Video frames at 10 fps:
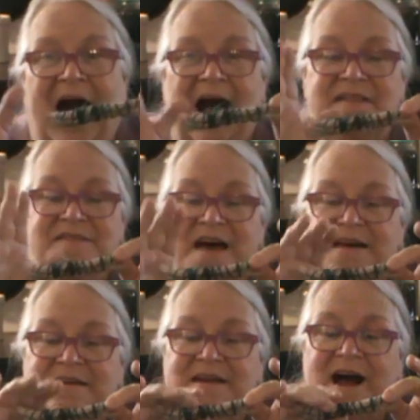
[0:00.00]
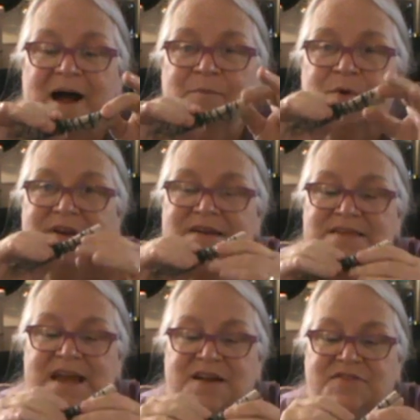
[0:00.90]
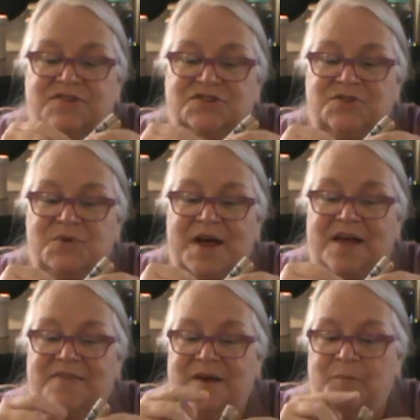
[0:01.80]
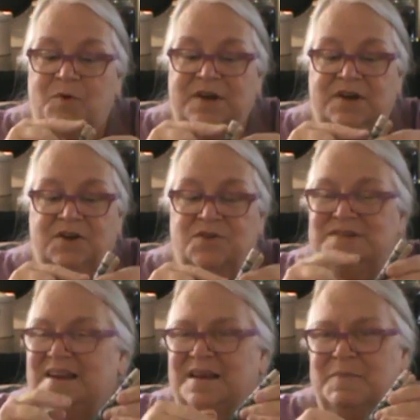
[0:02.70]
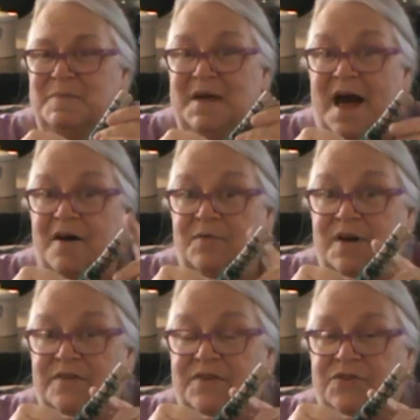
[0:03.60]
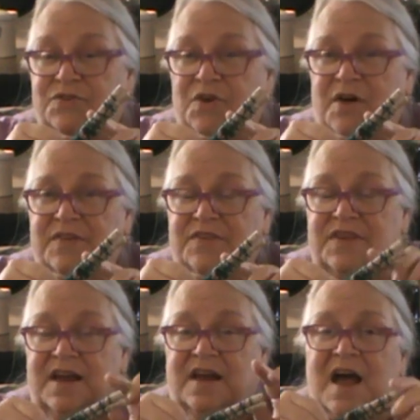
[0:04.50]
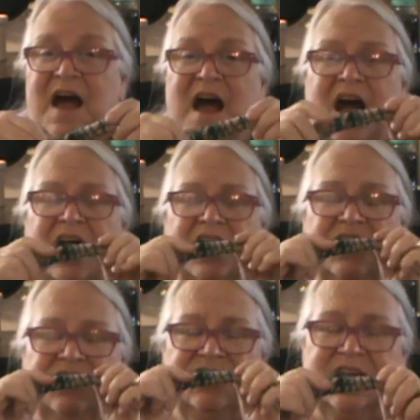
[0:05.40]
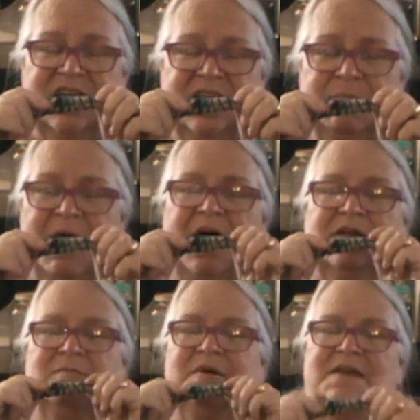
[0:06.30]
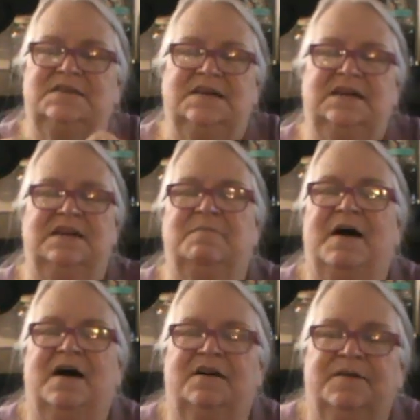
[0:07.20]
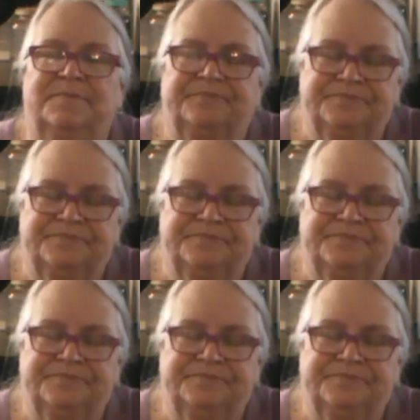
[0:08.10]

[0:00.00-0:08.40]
And then I'm going to take the two ends. I'm only going to go down like maybe halfway on the thing, thinking about it, meditating about it.